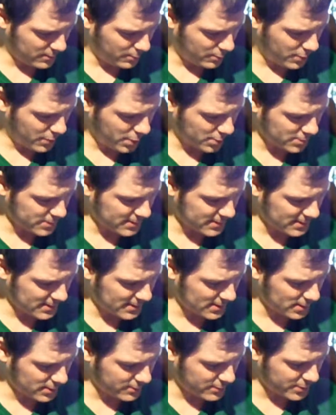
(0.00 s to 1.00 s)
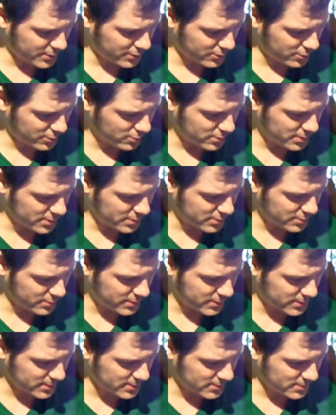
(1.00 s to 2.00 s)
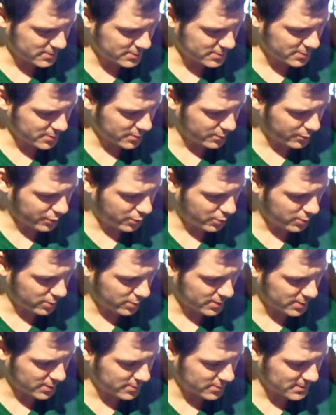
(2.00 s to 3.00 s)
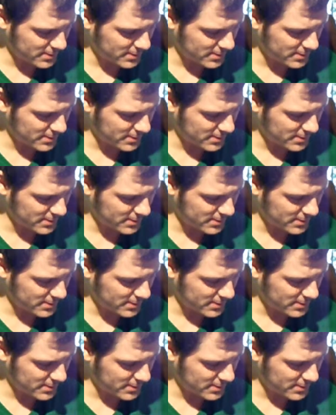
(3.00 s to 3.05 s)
malt ain't coming through a little better. Should have poured a little